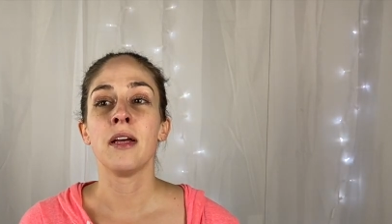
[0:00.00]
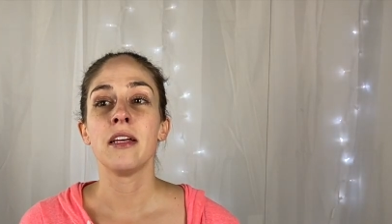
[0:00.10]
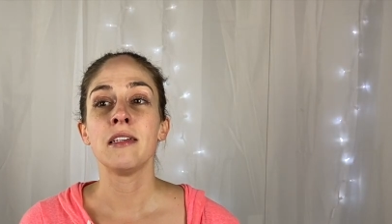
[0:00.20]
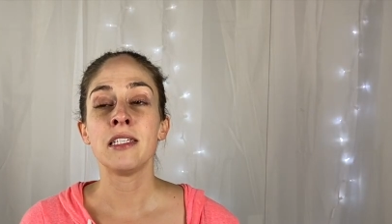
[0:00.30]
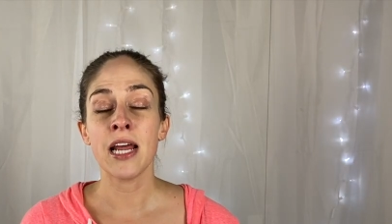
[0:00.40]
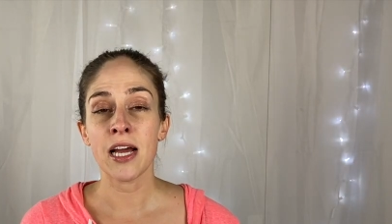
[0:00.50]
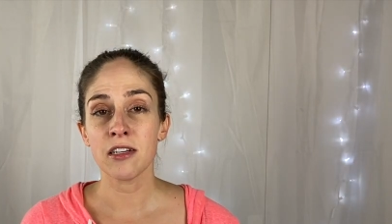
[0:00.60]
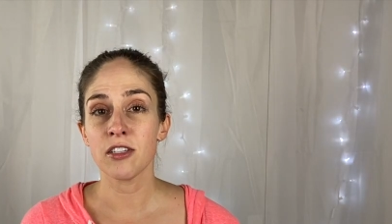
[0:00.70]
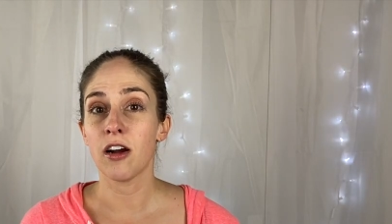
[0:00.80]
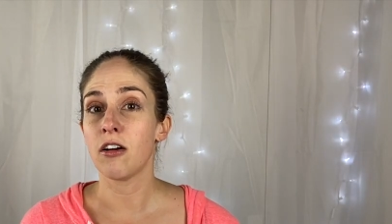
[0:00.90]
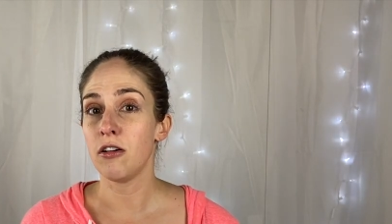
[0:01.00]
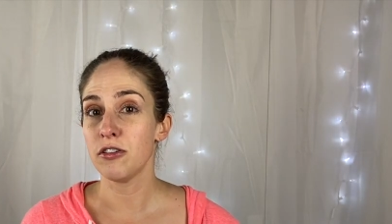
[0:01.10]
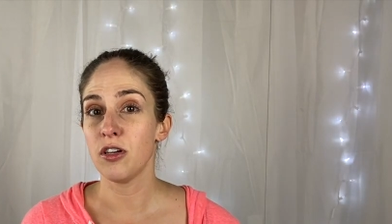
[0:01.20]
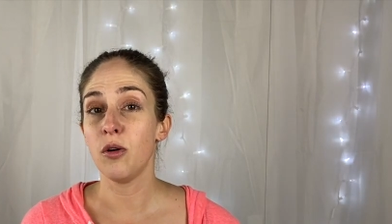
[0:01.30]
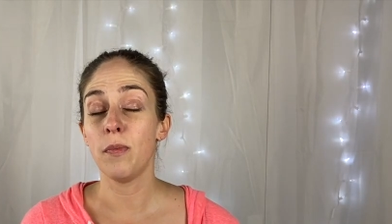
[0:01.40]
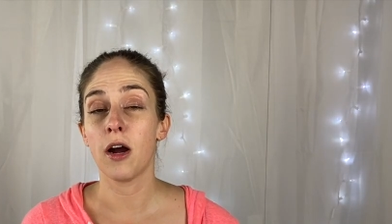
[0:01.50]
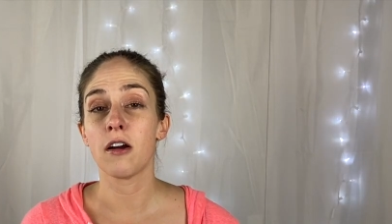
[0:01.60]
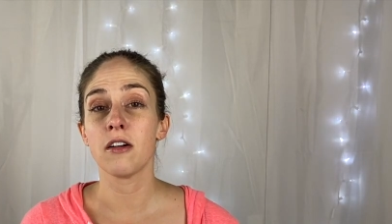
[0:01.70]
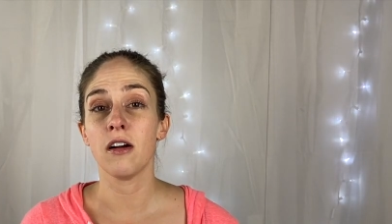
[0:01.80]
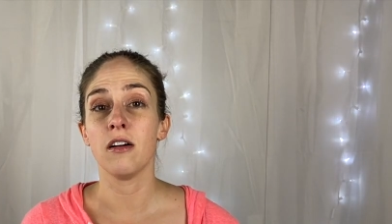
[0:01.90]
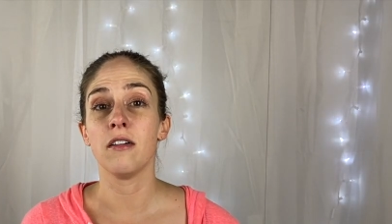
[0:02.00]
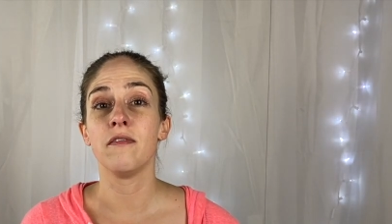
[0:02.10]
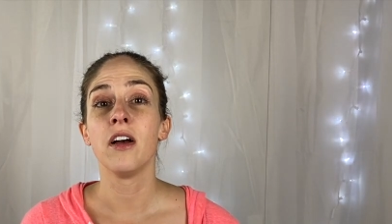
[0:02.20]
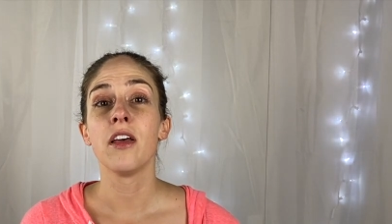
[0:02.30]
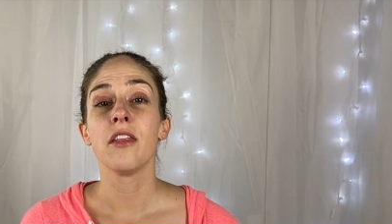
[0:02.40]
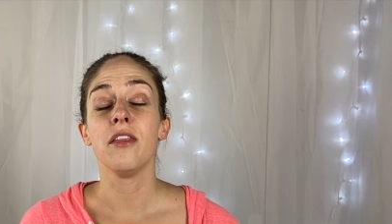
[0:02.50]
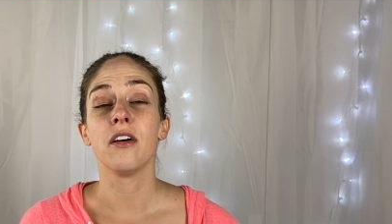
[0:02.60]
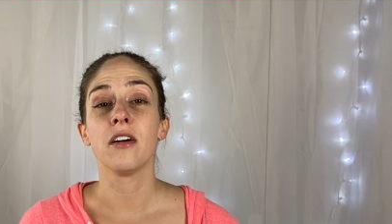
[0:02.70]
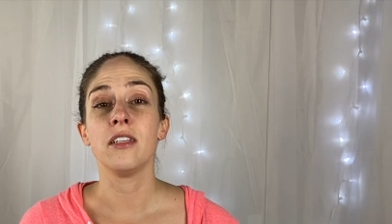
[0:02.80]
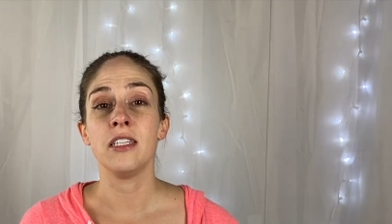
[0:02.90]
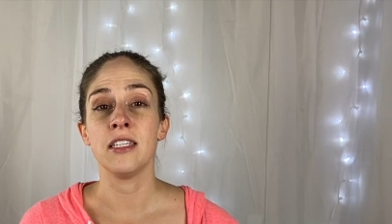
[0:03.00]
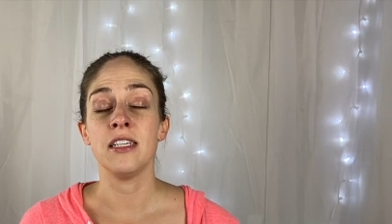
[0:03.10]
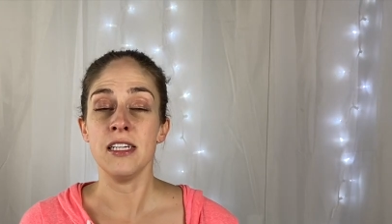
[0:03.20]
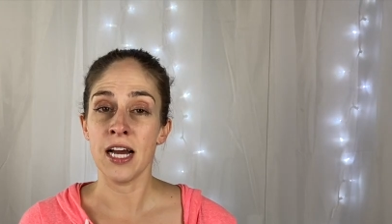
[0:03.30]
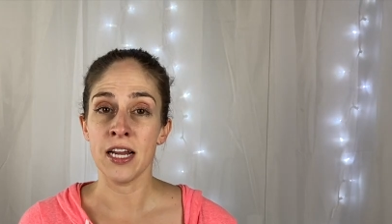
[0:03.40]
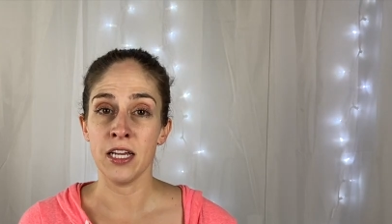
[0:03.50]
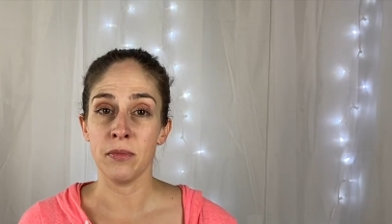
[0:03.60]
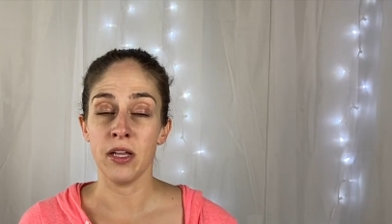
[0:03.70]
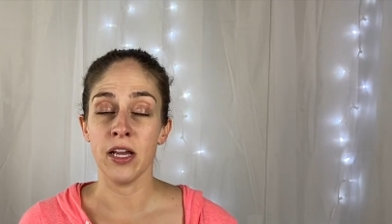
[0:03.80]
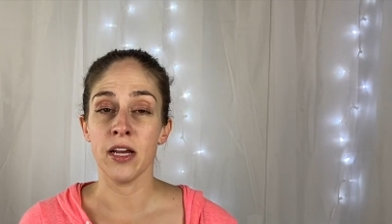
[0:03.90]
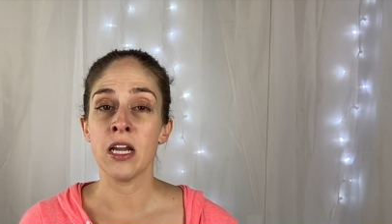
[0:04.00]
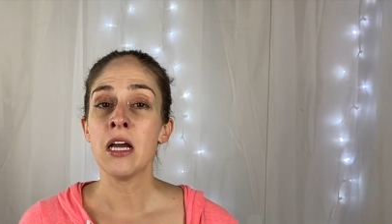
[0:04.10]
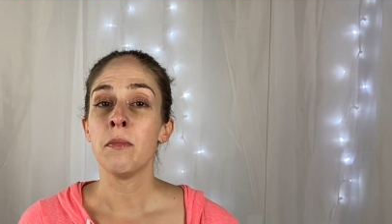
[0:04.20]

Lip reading: Snacks are also part of the Disney dining plan,